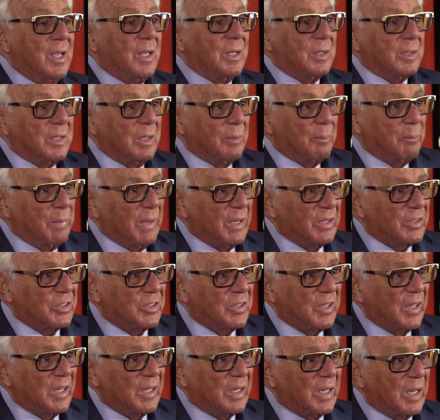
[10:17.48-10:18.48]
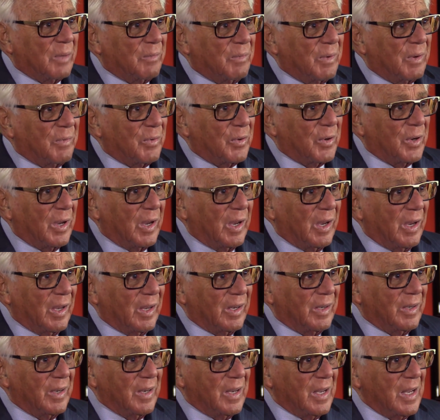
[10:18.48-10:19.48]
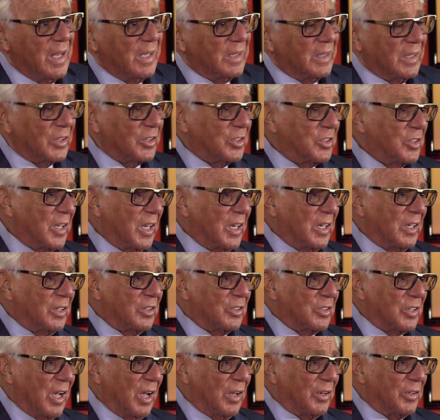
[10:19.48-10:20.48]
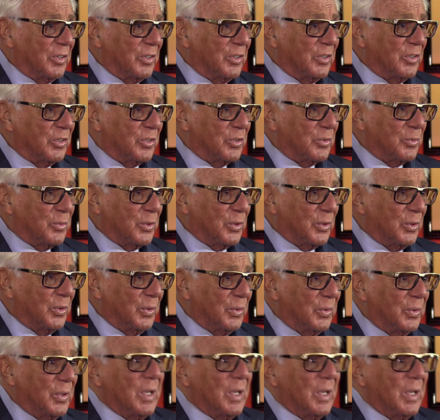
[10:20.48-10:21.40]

the best steak I've ever had. The steak is out of this world.